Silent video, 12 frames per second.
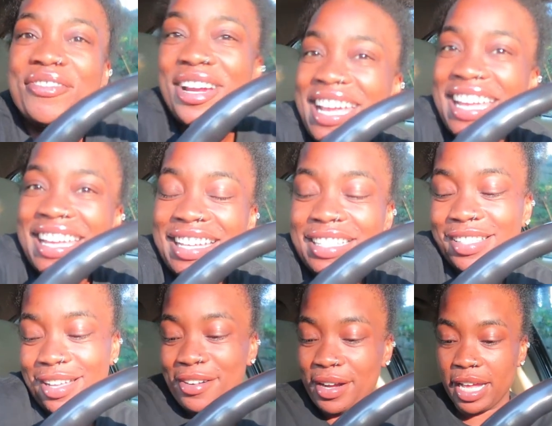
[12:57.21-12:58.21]
friends.
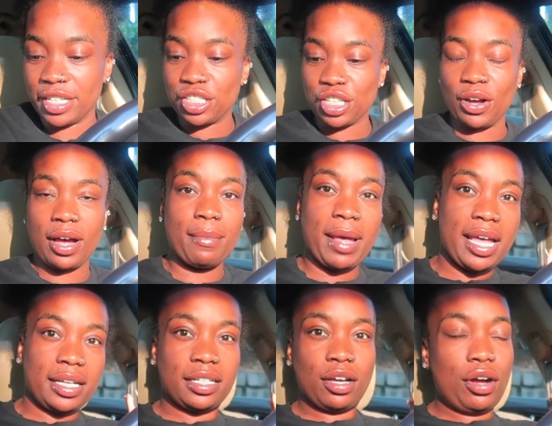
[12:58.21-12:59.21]
Okay, so I'm
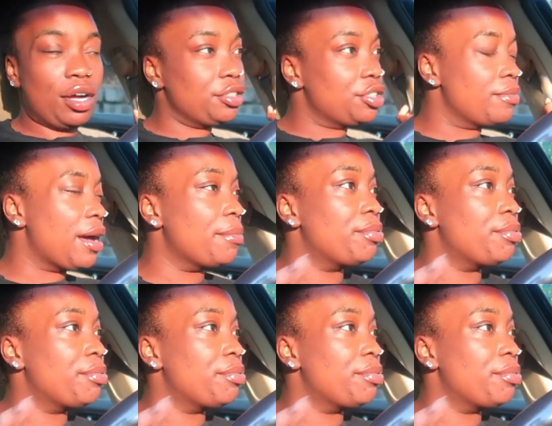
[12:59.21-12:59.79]
heading to my